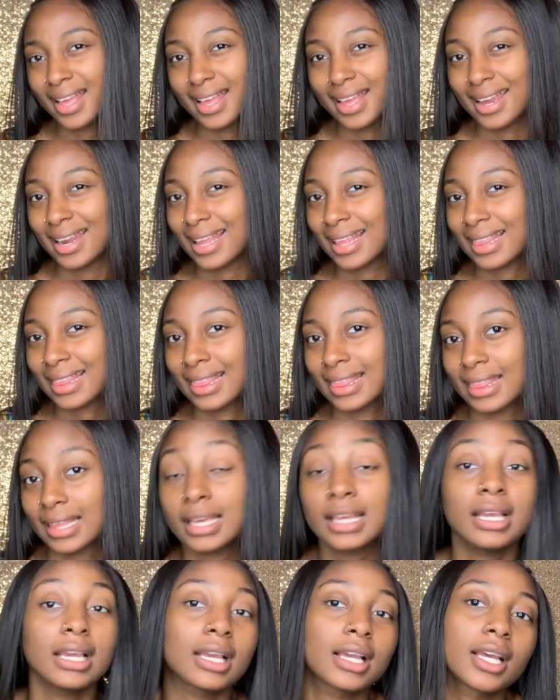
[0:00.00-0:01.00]
and I
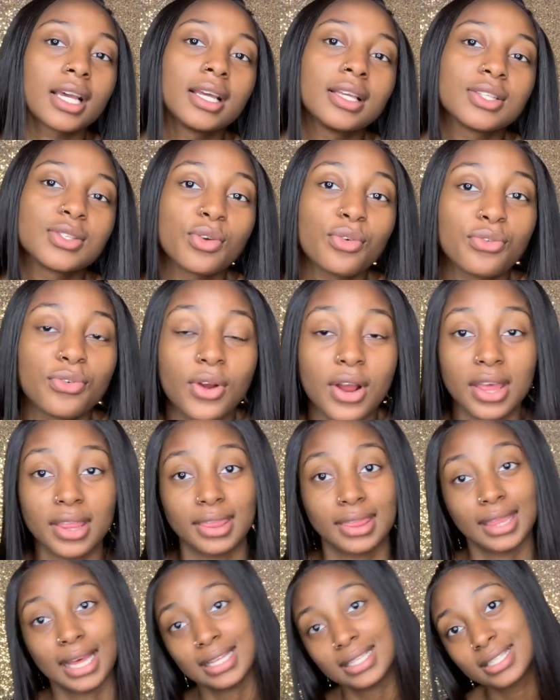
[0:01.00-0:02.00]
think so far
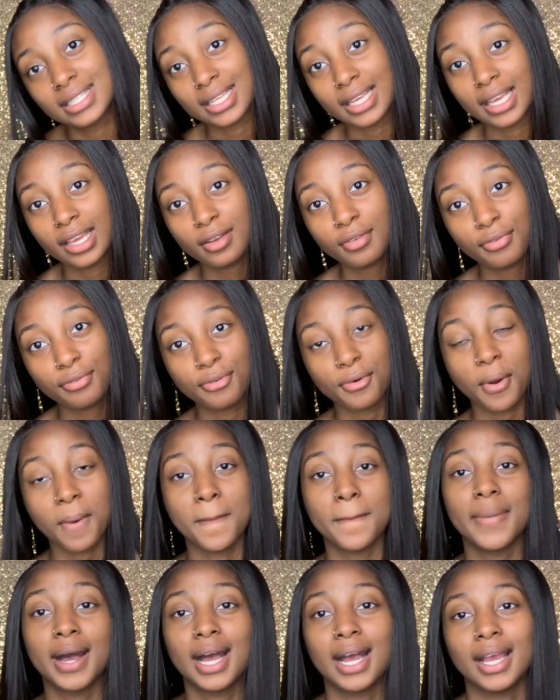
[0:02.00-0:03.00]
that's it for
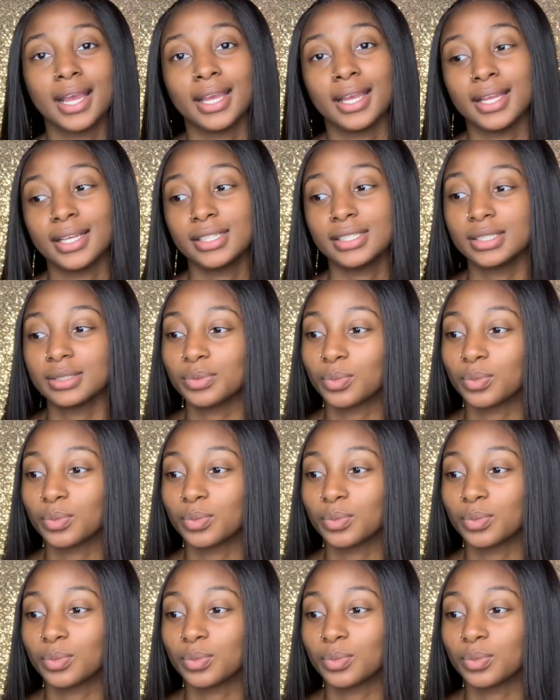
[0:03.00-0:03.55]
my